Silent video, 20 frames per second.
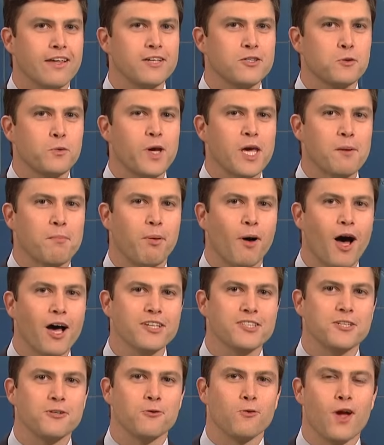This week,
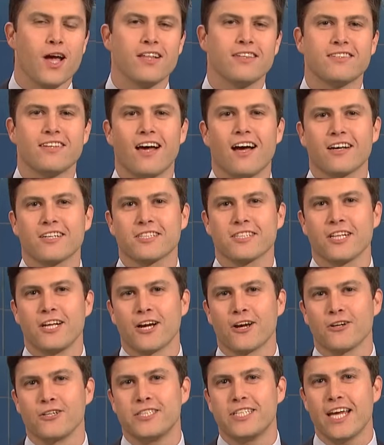Boston Red Sox
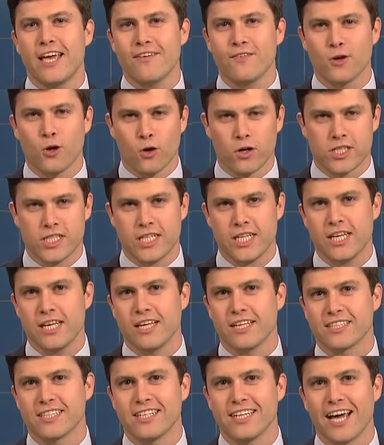slugger David
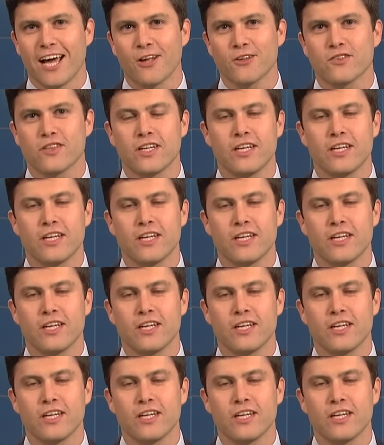Ortiz announced